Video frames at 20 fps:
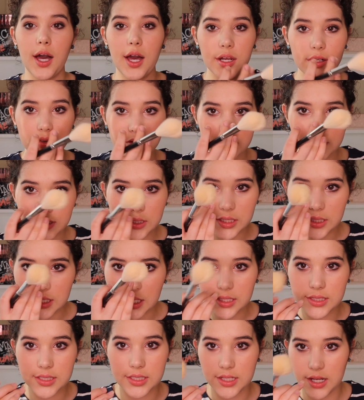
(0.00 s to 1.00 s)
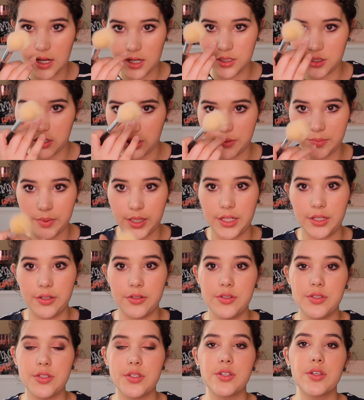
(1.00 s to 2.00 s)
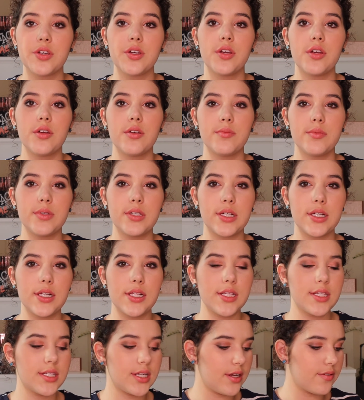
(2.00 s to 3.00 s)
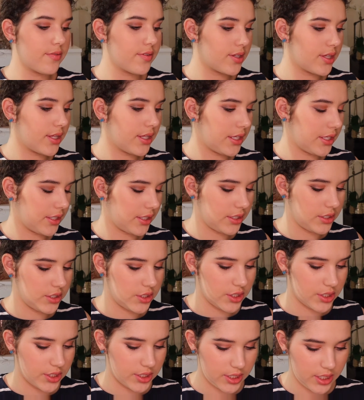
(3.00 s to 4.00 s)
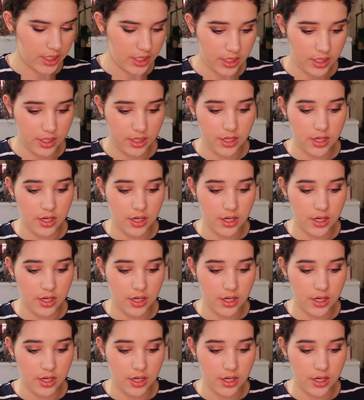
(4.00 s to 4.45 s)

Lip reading: I don't really like to contour my nose because I feel like it can just get